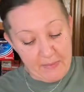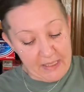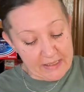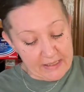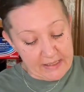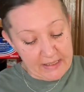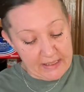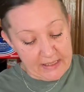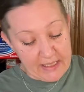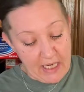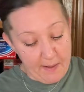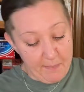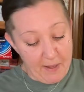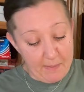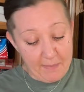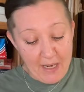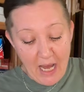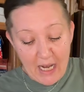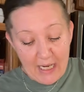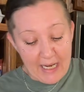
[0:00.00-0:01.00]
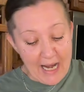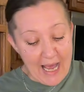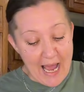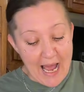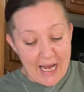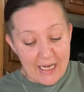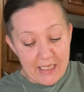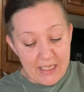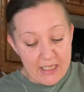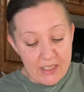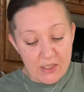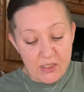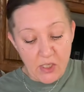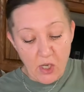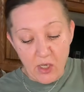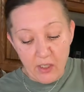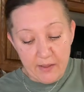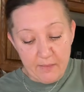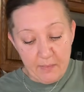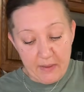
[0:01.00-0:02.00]
mix this up. I'm not gonna add any
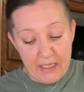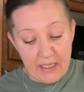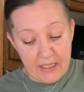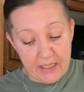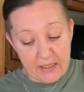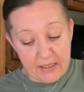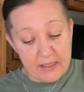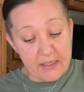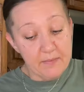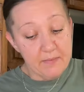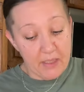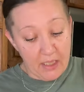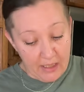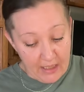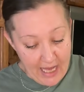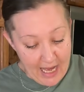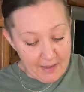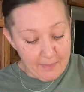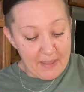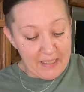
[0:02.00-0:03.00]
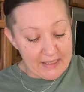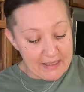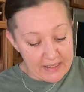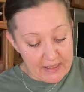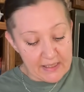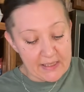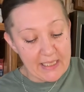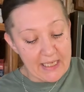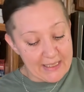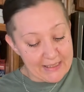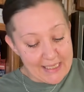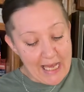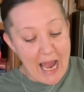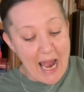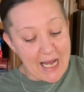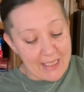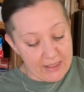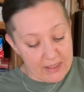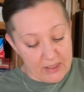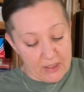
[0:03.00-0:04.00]
salt because a lot of my seasonings
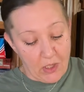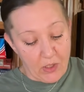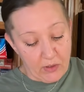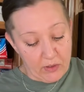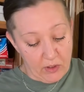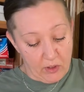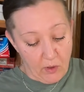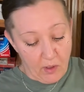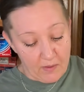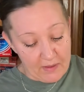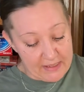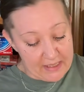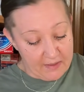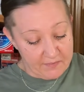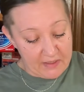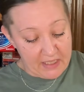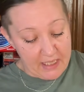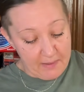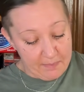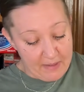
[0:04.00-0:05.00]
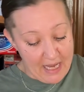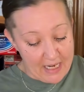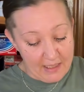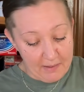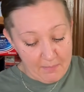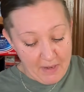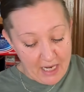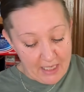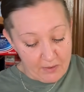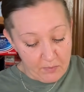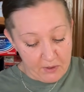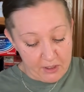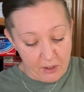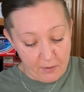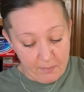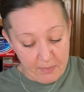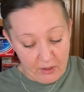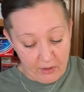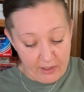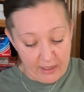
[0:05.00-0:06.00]
had salt. You always have to keep that in mind when you're
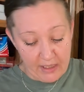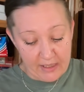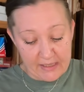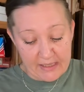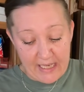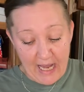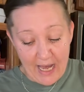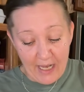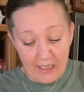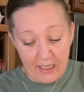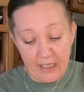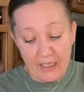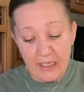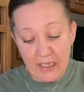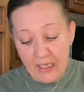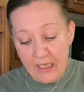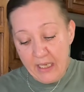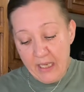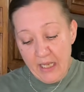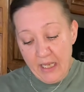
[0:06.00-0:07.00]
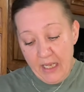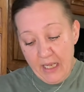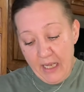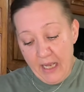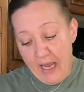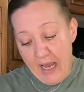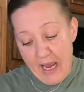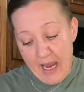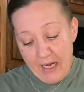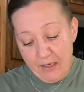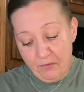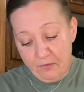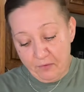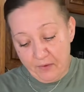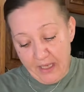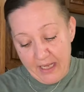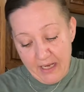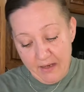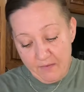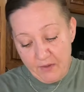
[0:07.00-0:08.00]
building a salad. And
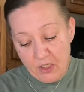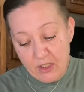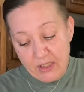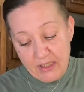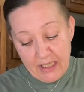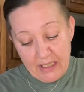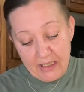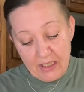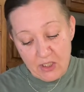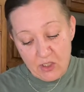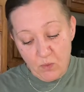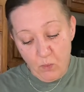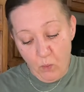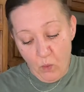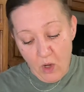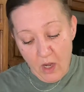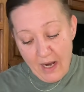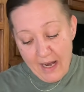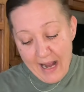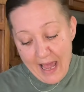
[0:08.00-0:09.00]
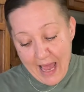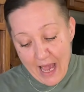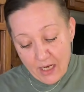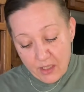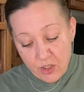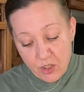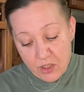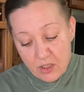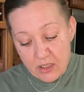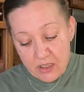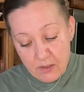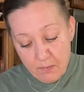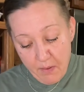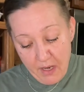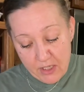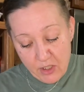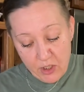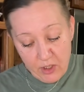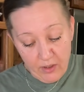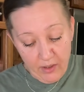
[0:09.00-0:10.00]
flavors, and there's one extra
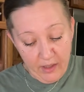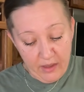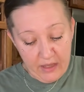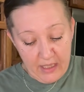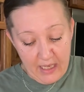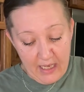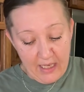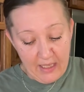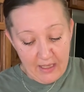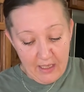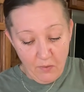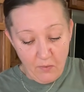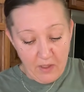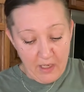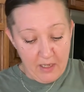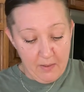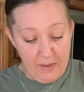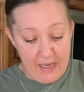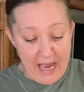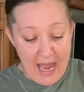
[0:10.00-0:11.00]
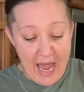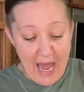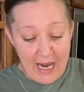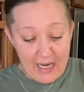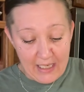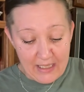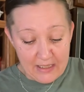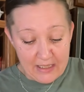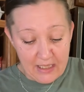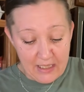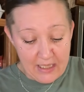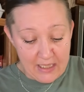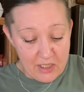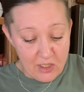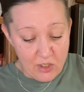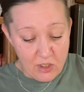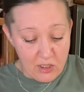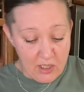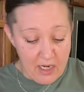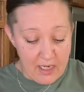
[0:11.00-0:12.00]
special thing that we're going to be adding to
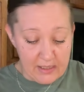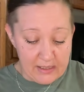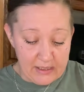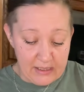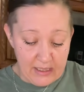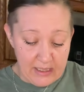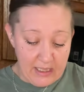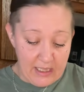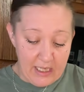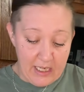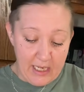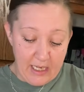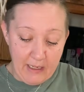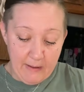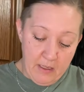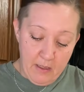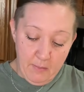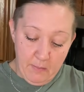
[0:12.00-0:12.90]
this dressing.